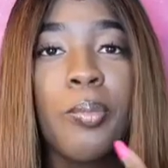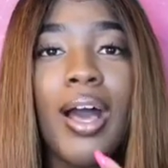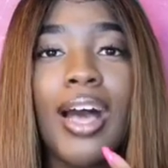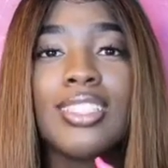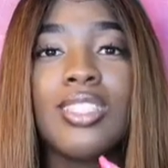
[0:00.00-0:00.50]

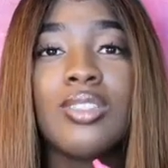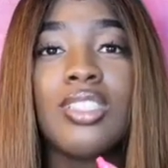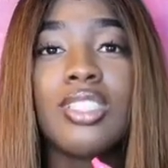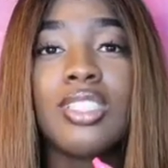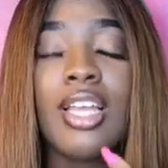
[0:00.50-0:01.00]
But I still,
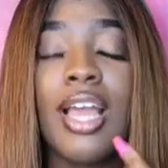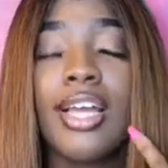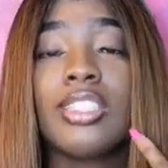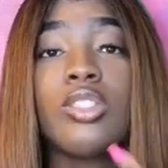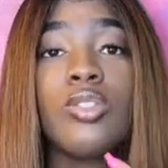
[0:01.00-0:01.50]
to this day,
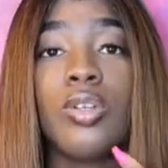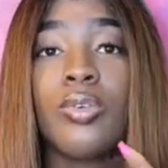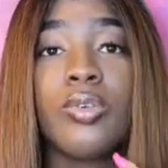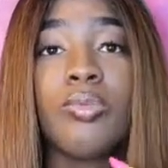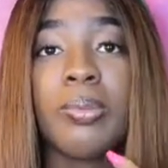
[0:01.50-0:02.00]
I still
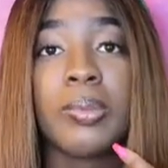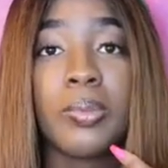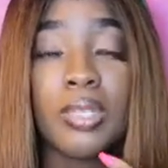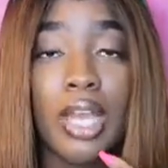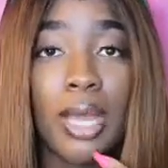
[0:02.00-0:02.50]
don't
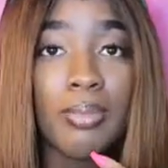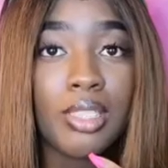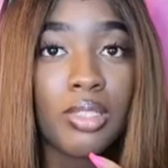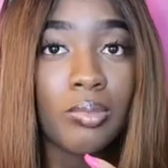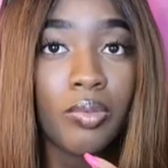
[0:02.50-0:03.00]
remember how
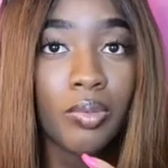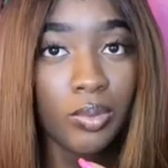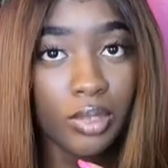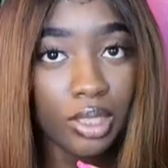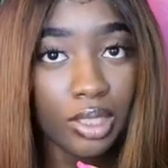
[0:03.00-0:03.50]
much the movie
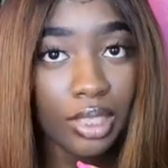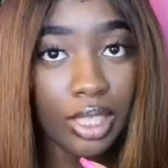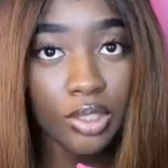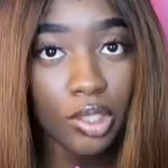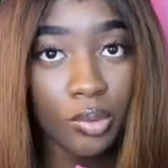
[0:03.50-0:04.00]
was.
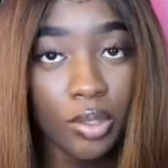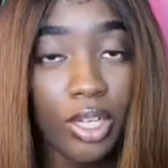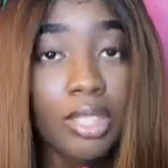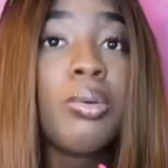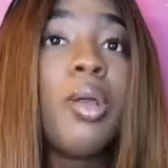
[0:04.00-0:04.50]
I don't know.
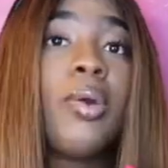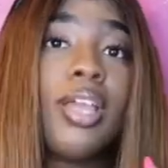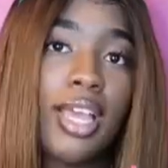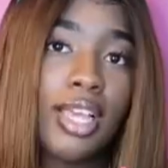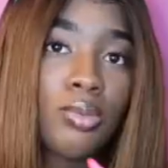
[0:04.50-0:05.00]
That's probably
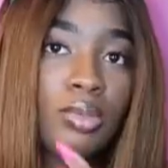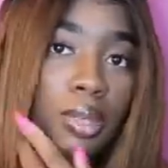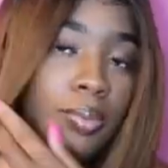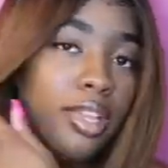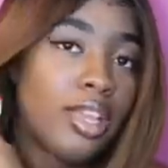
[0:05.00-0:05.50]
why he asked, was
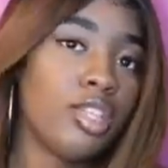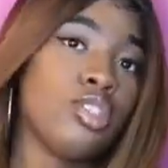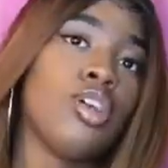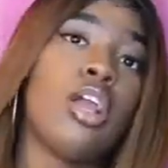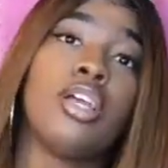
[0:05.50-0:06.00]
I paying
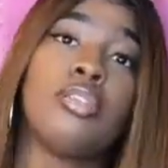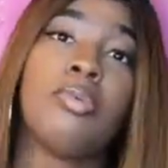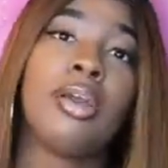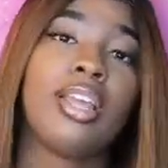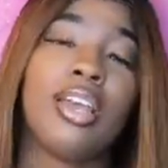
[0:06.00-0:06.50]
cash or card? Because he
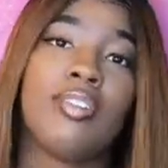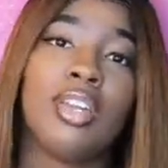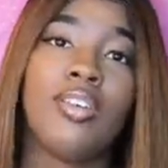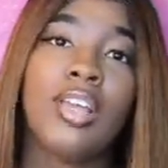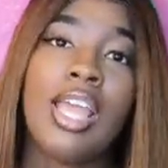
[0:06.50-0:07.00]
probably didn't have
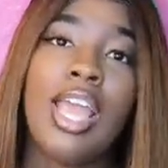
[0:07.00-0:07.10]
enough.